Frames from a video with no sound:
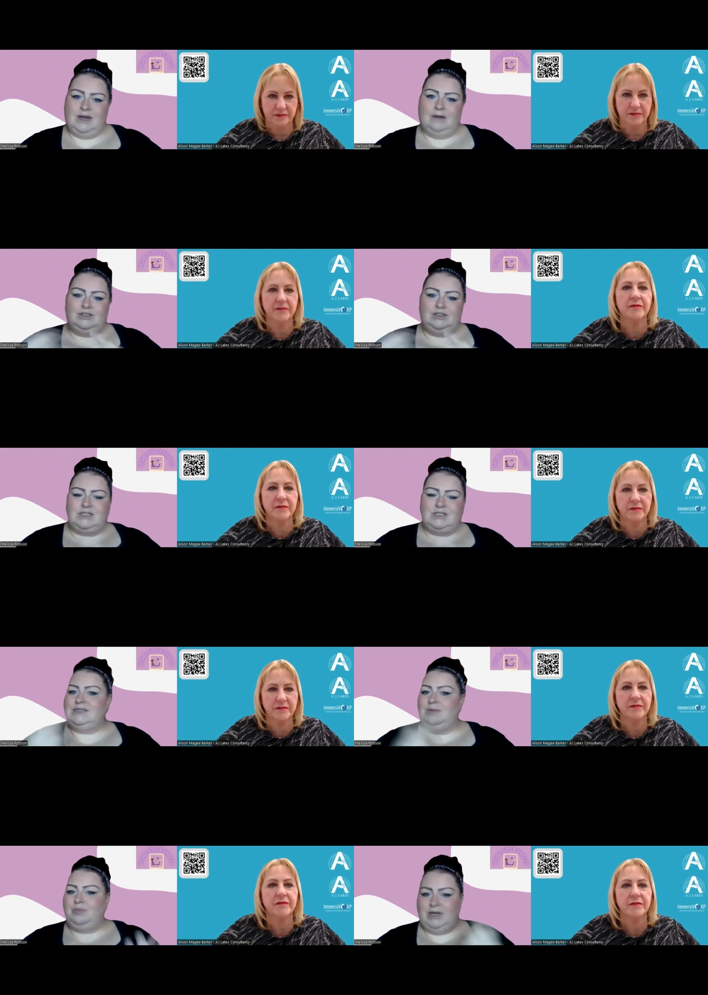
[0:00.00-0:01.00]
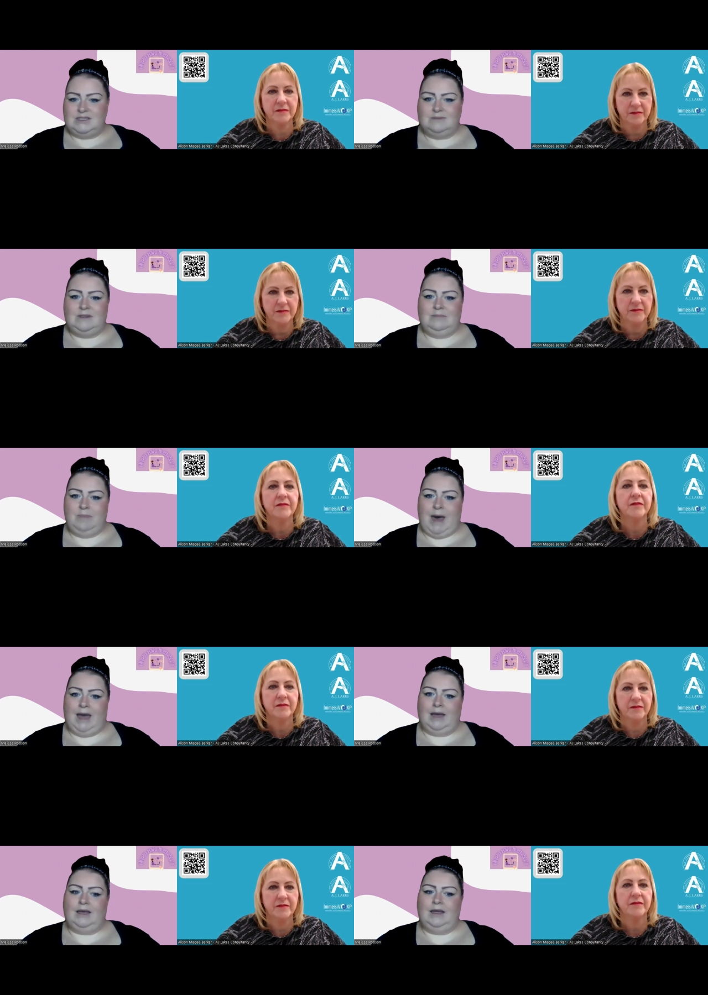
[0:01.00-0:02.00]
Speaker 1: now it just needs to bring something
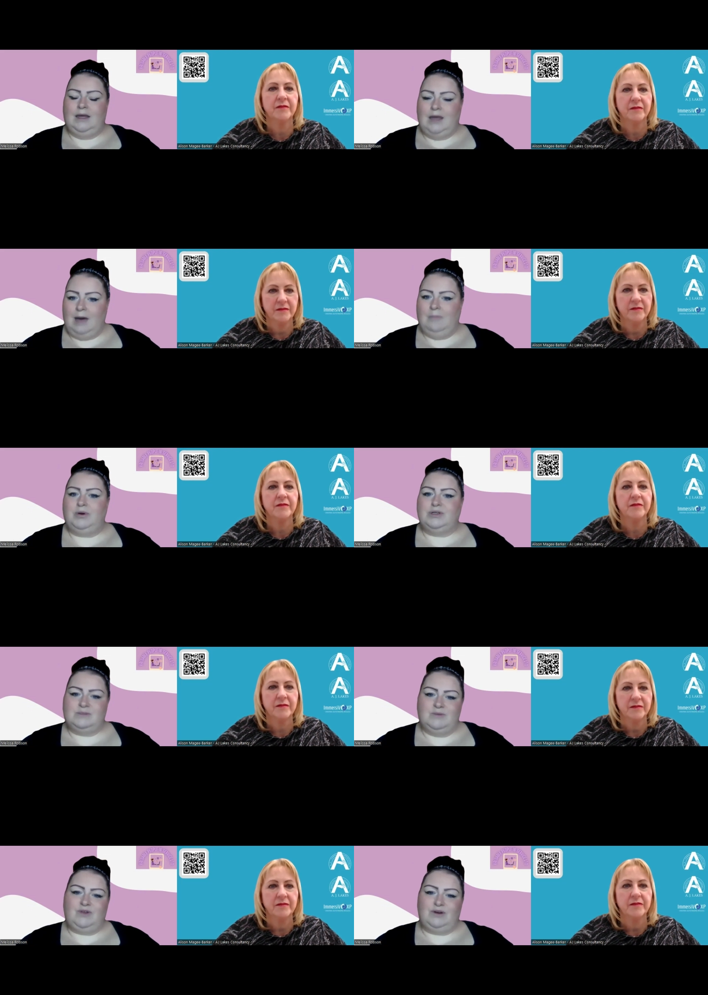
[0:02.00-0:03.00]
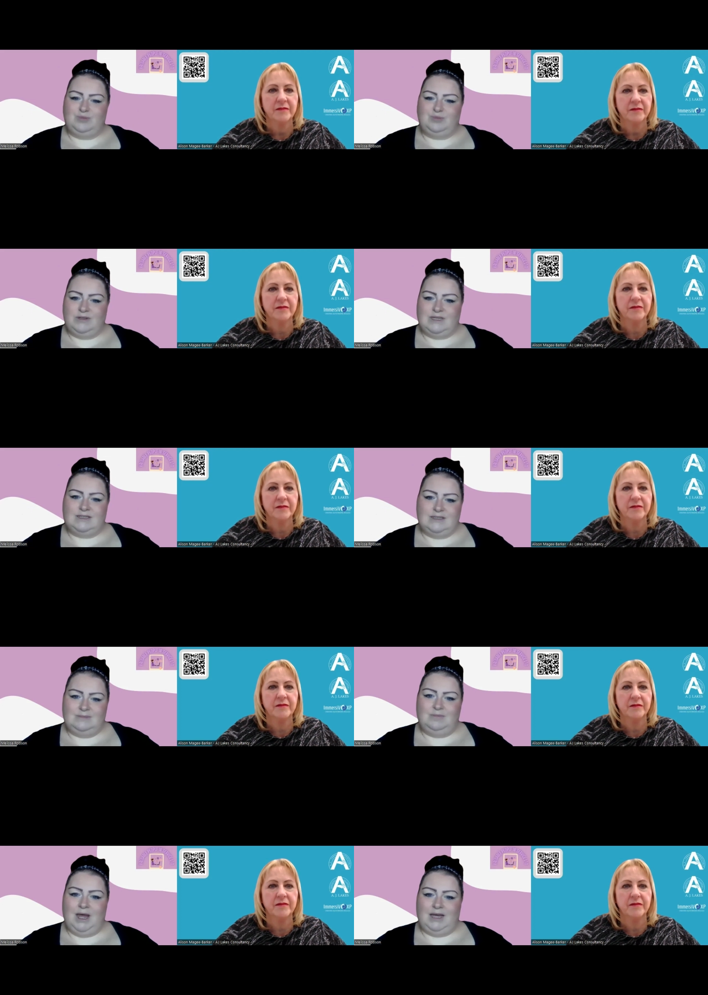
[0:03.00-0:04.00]
back and put some of those processes
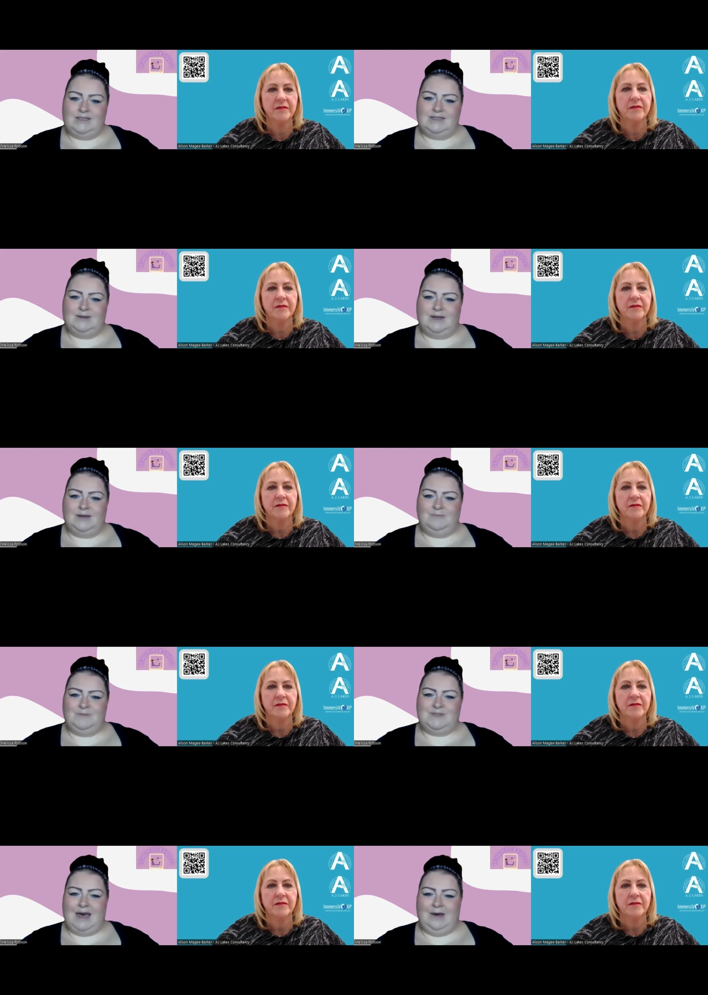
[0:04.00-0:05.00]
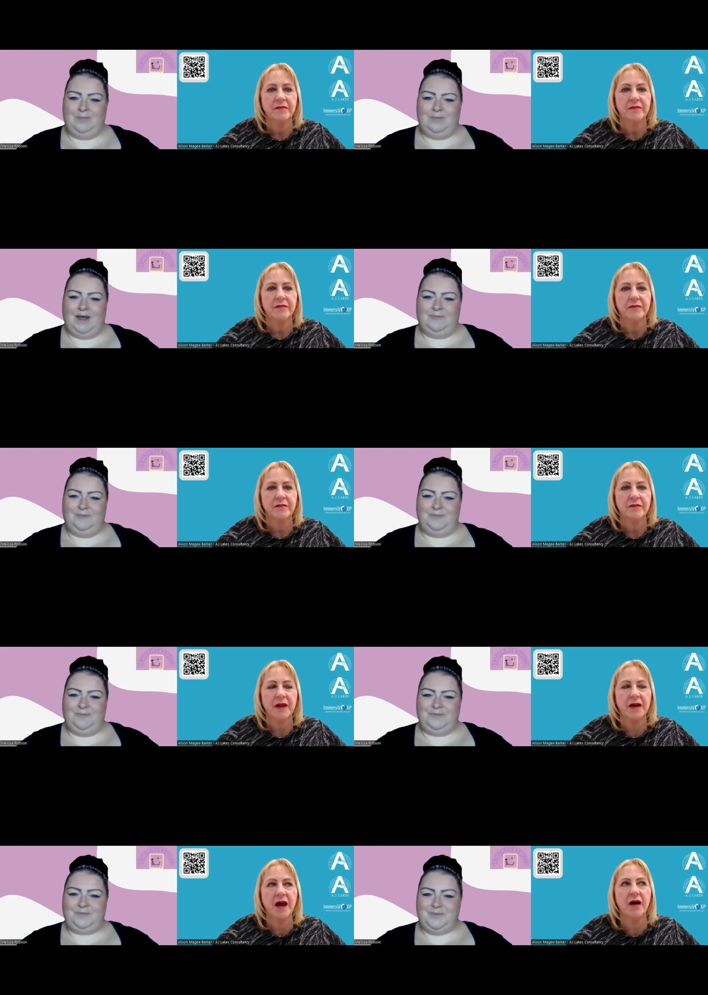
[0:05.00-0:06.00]
in place to to help that
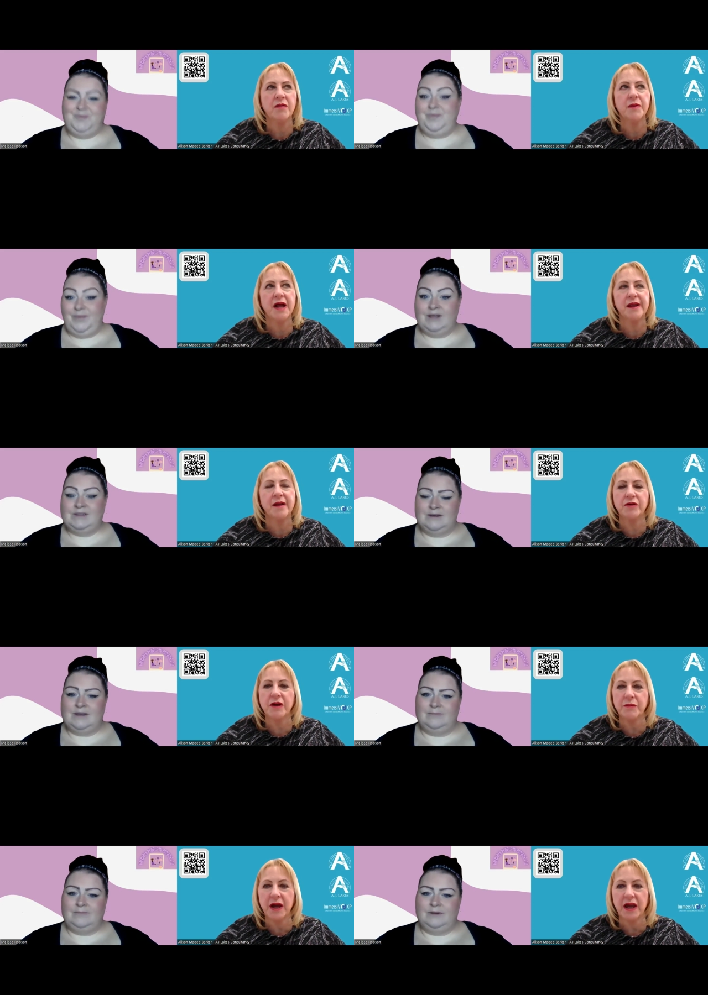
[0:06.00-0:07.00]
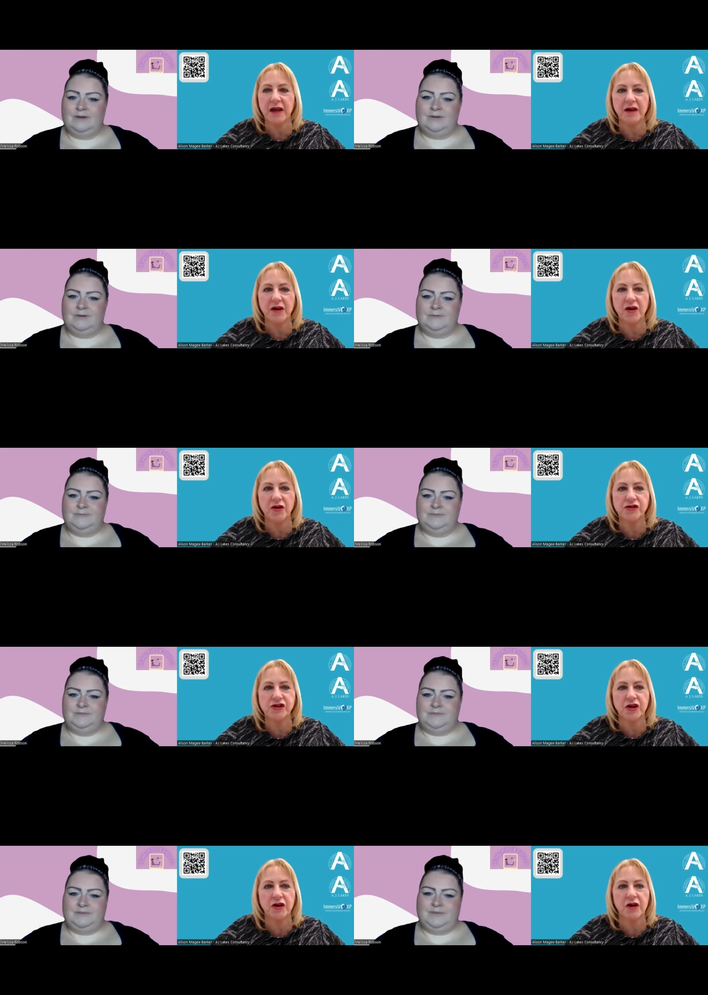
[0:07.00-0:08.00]
Speaker 2: and how amazing would mm. it be you know
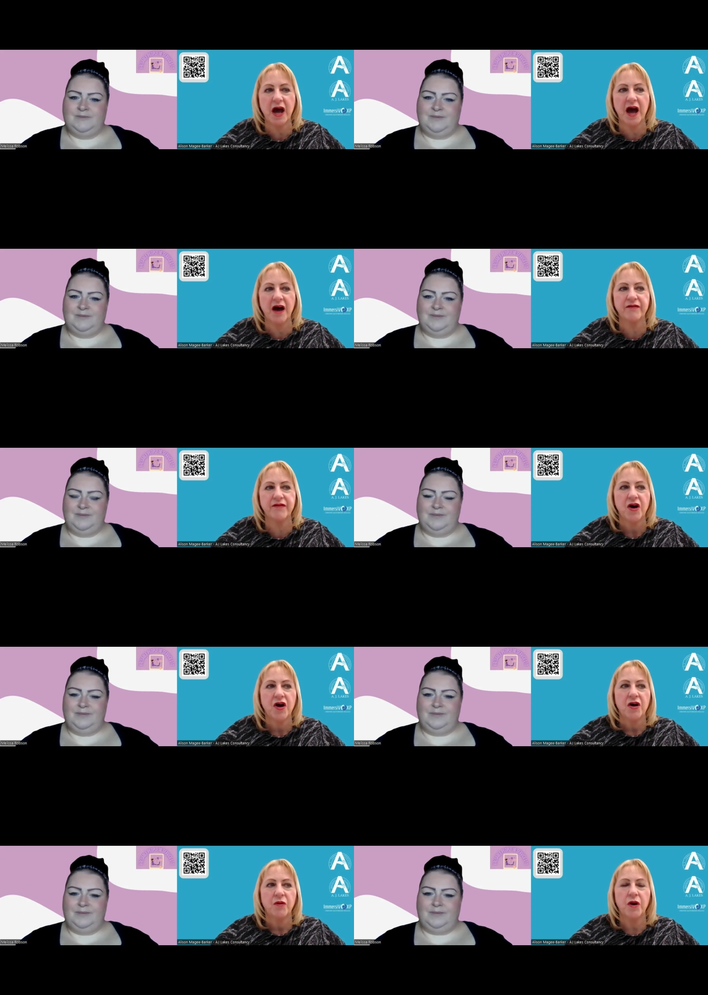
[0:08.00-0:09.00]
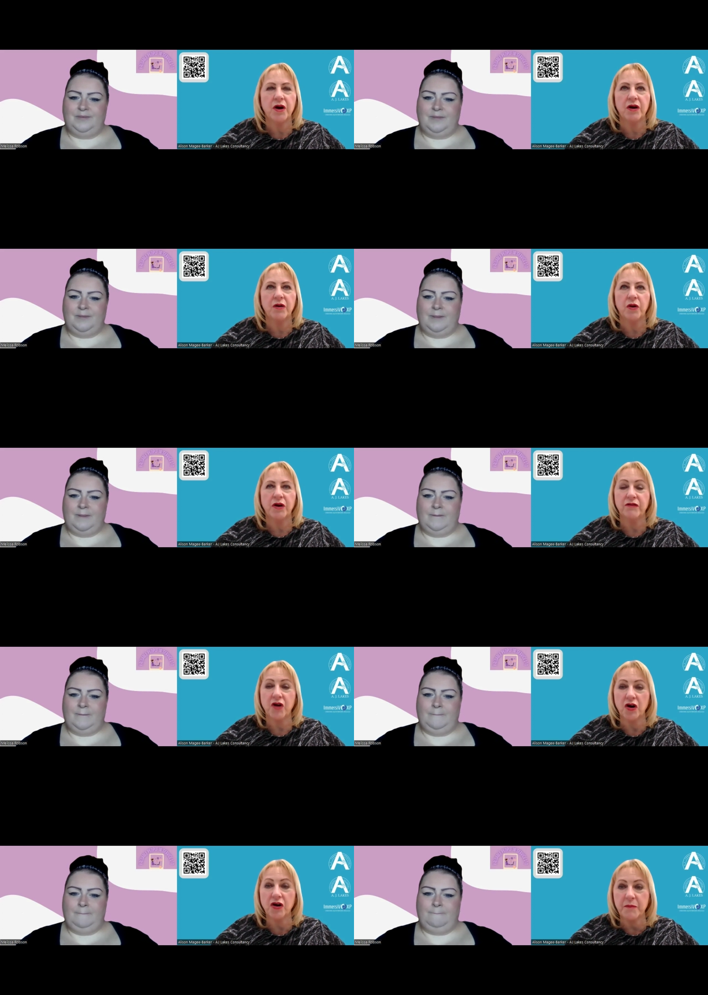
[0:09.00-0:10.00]
to have where where
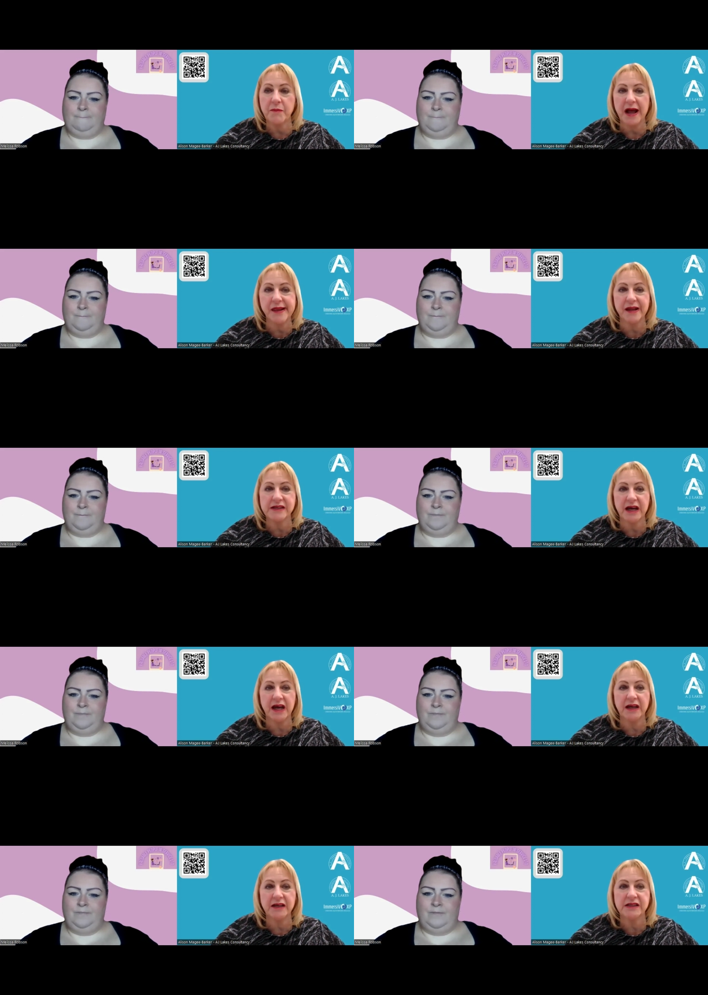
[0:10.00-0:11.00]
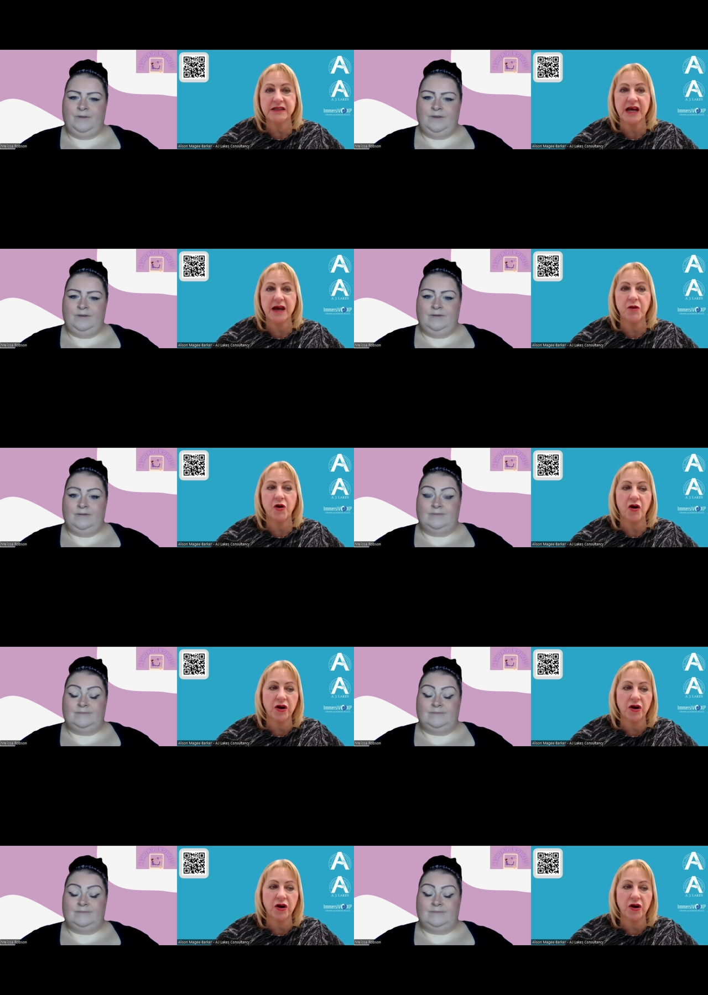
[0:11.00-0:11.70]
you've got capacity to take more